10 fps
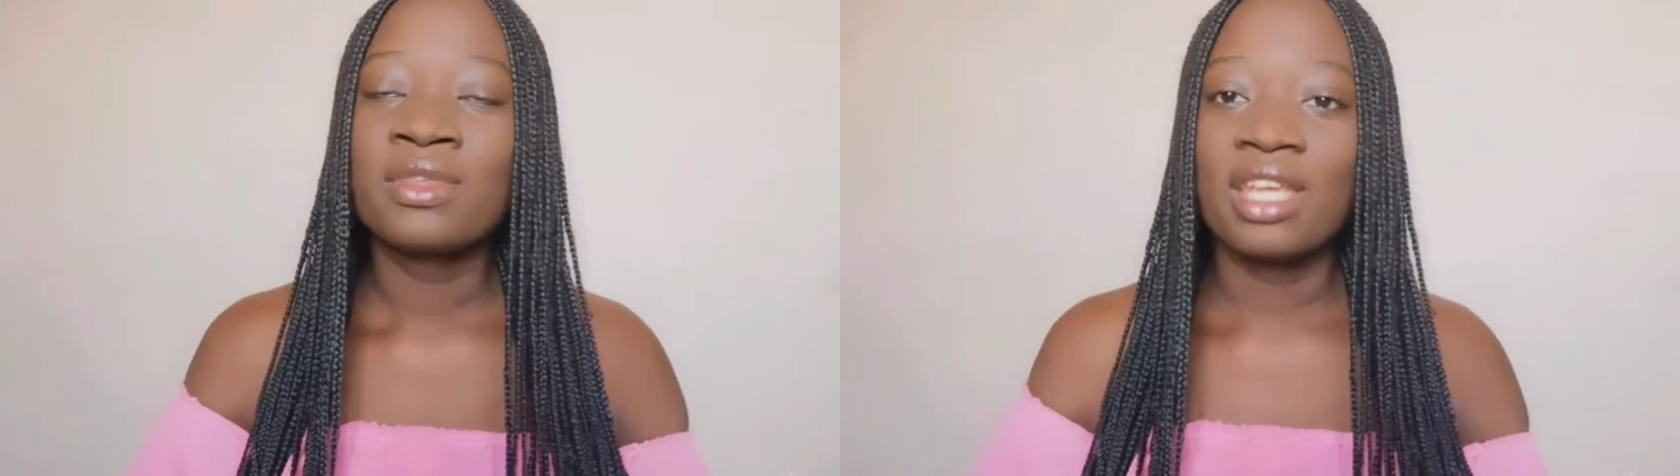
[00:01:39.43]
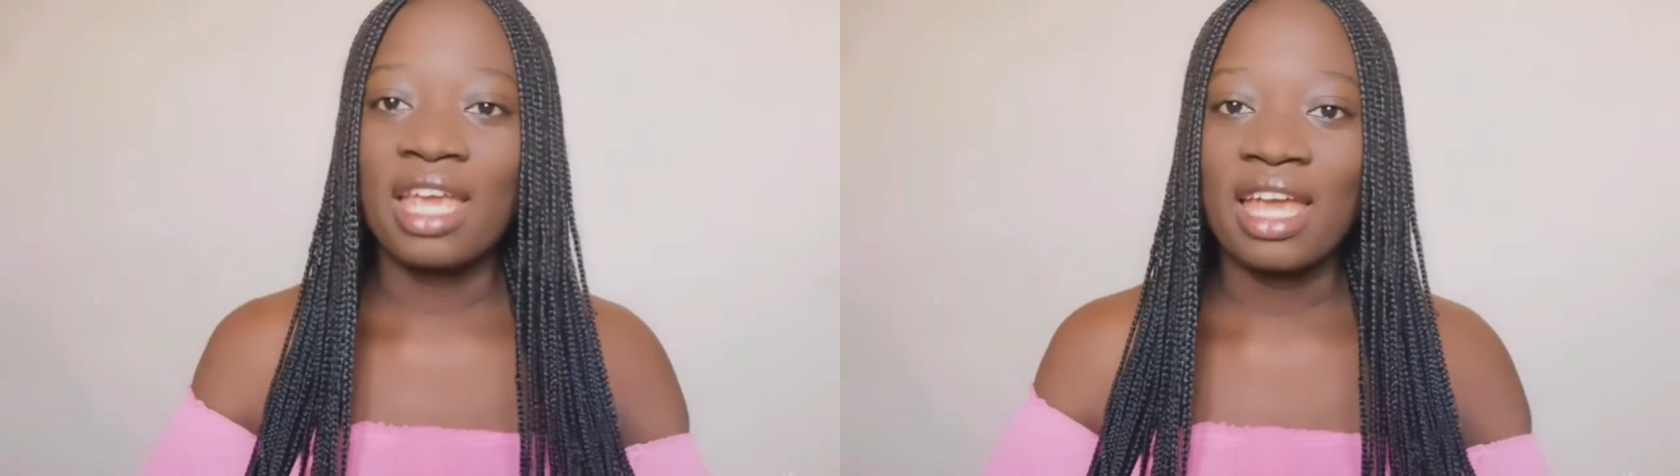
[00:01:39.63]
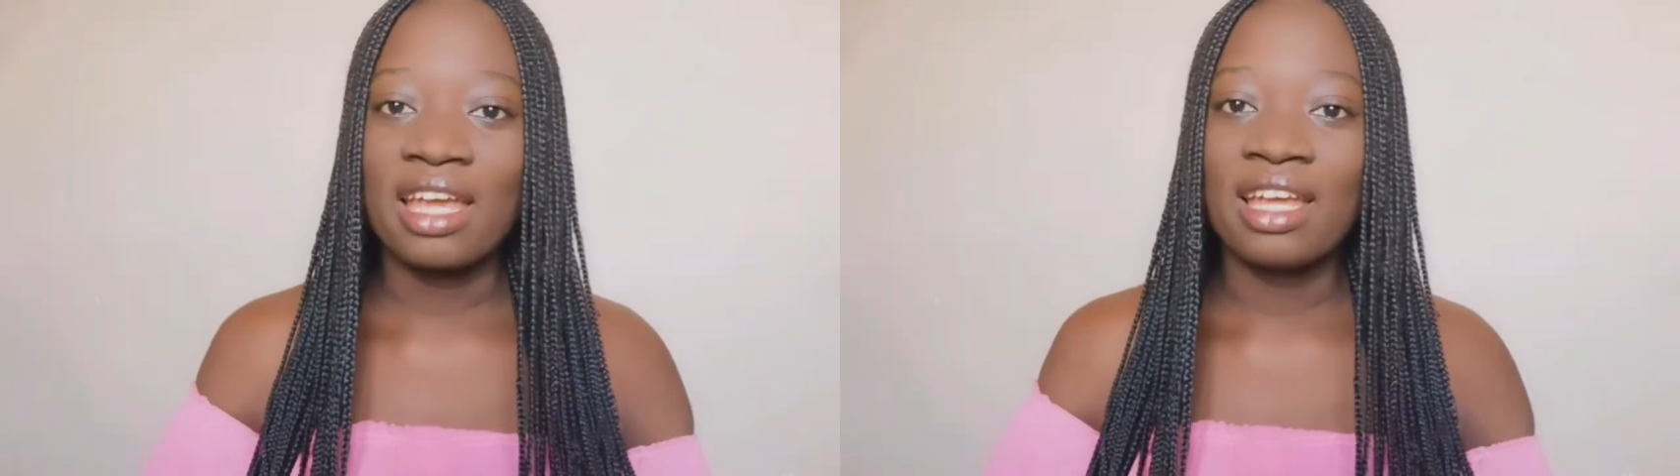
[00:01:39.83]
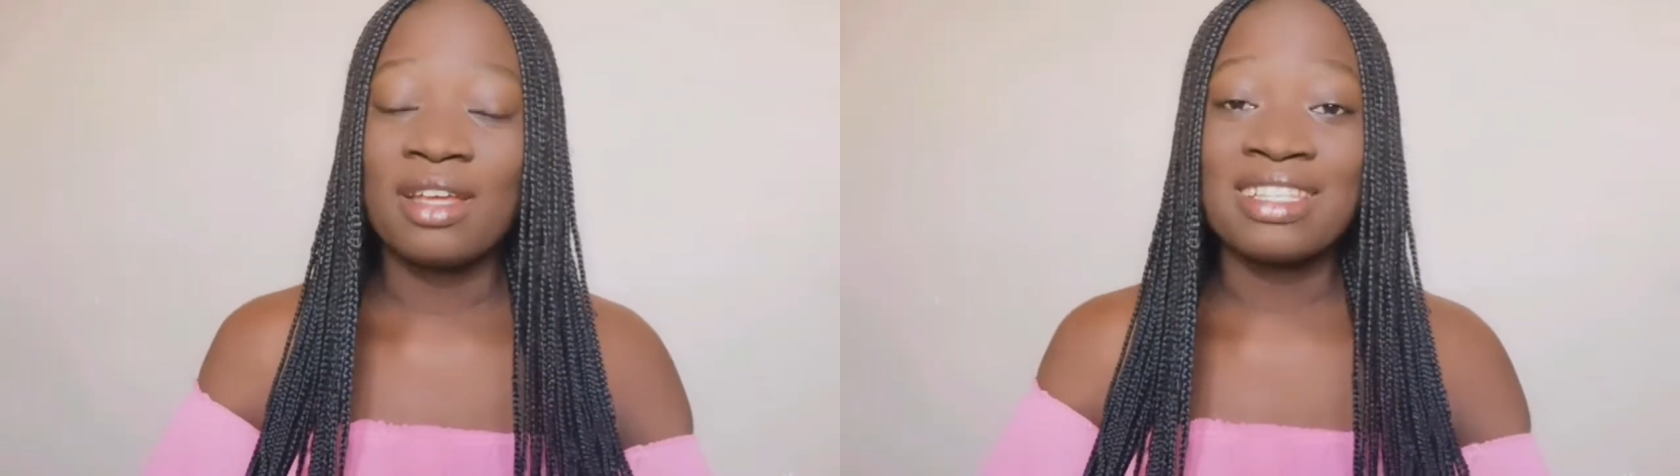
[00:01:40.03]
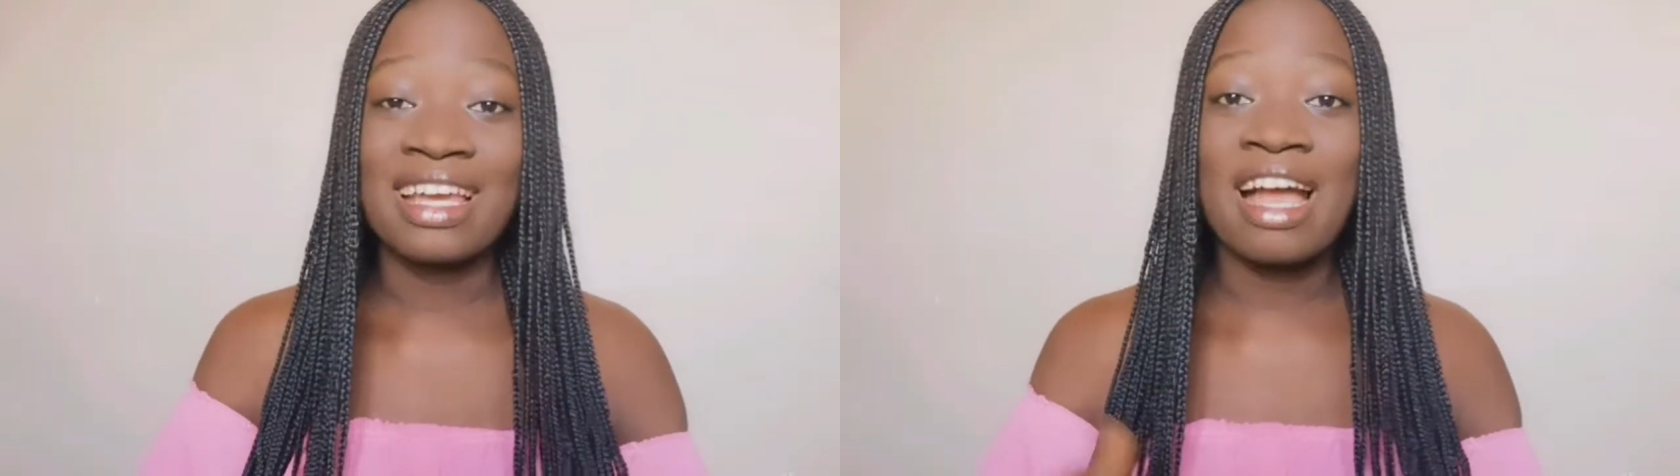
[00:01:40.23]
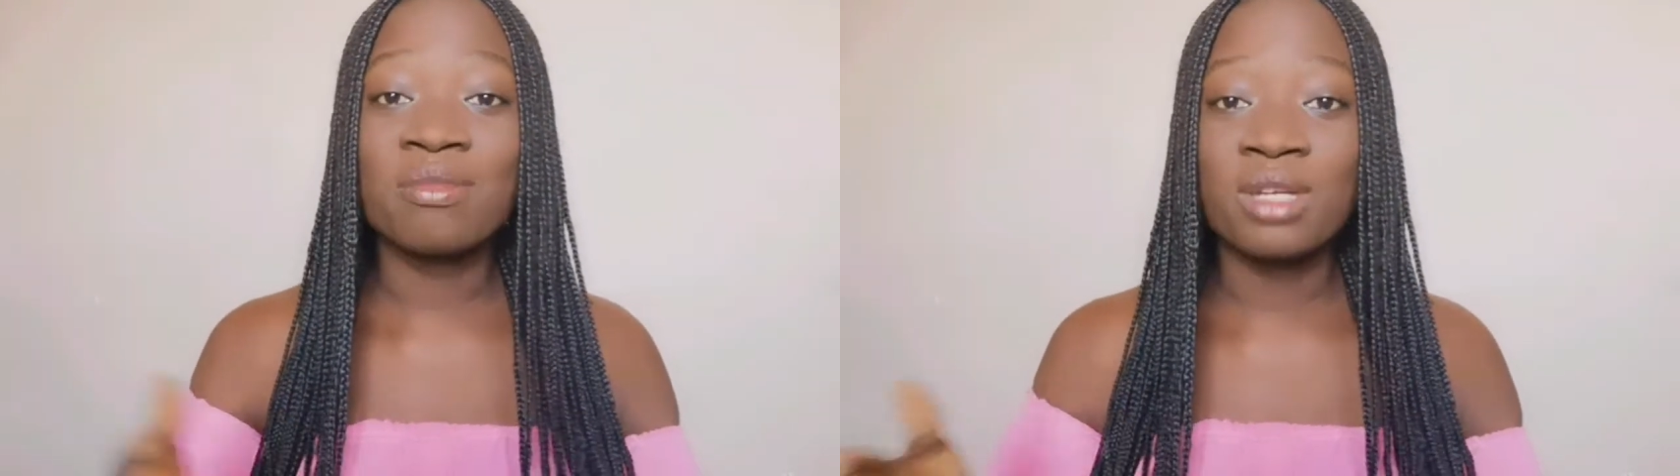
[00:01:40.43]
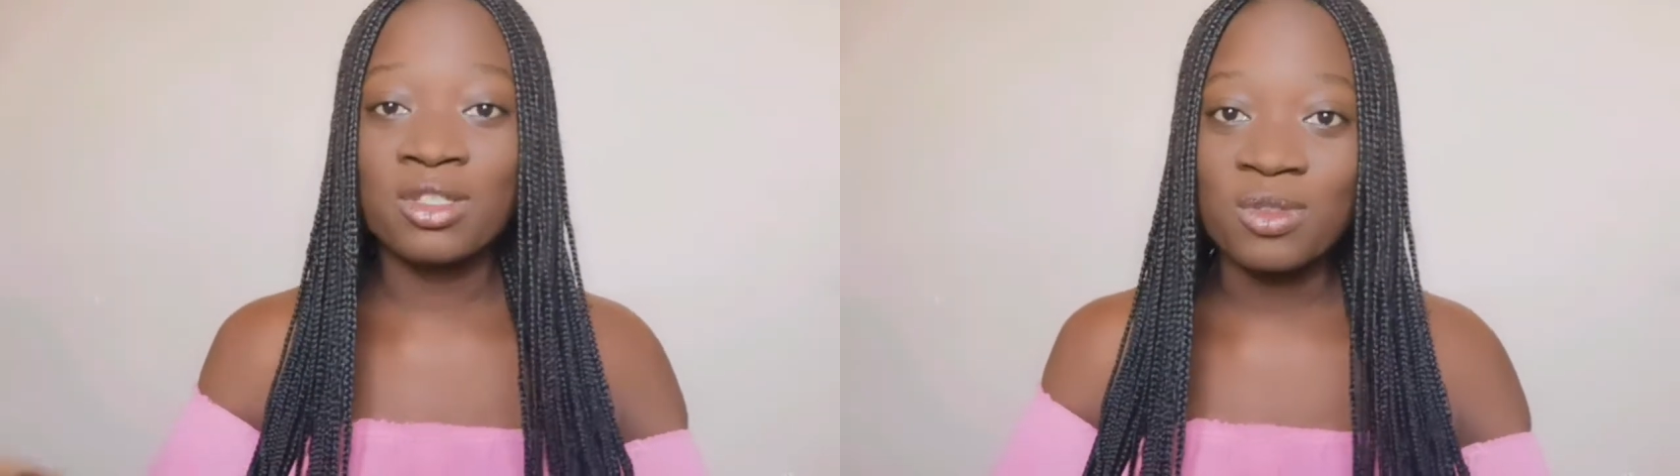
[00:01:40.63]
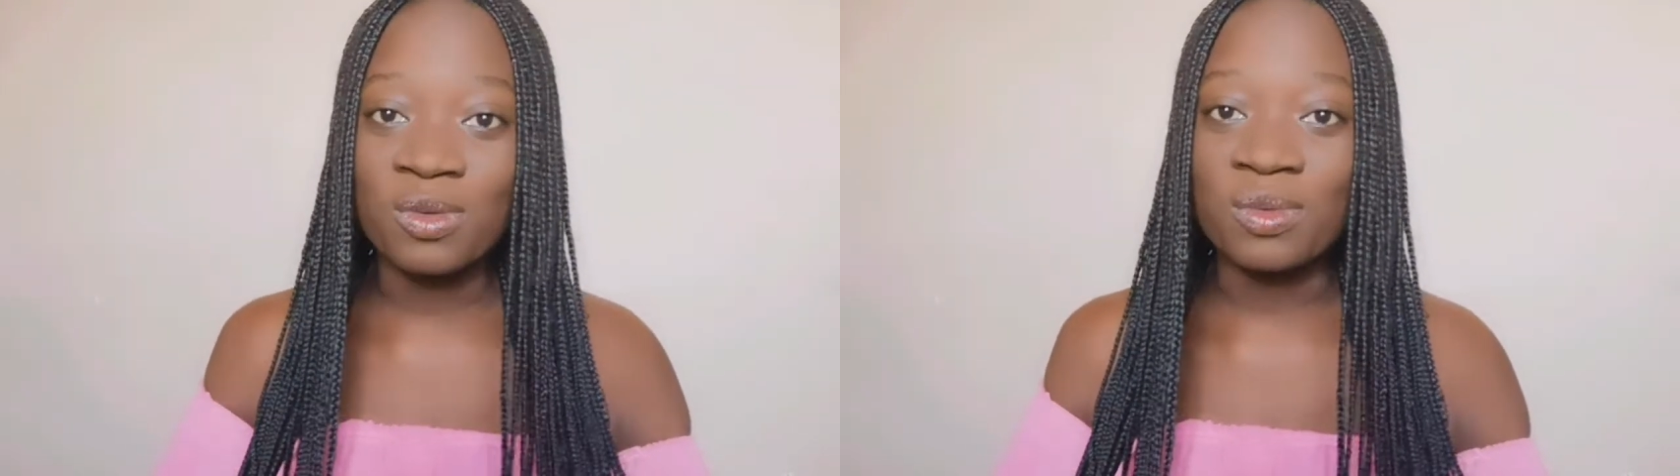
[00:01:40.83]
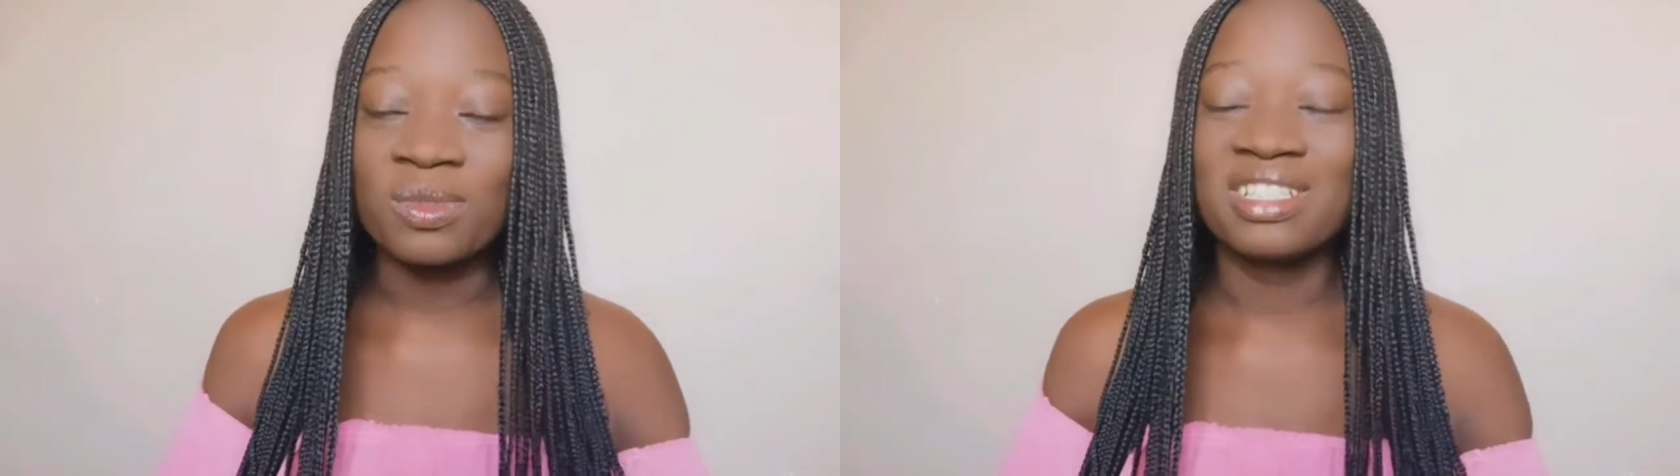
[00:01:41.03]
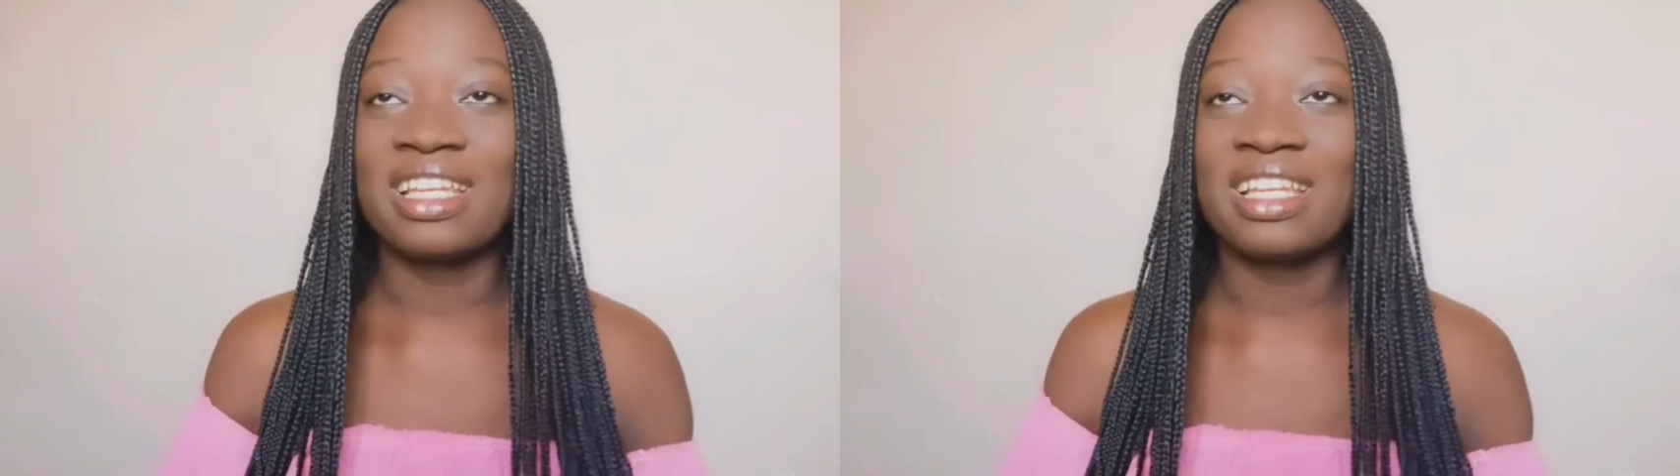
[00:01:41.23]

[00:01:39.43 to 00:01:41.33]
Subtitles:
Yeah, it's a government school.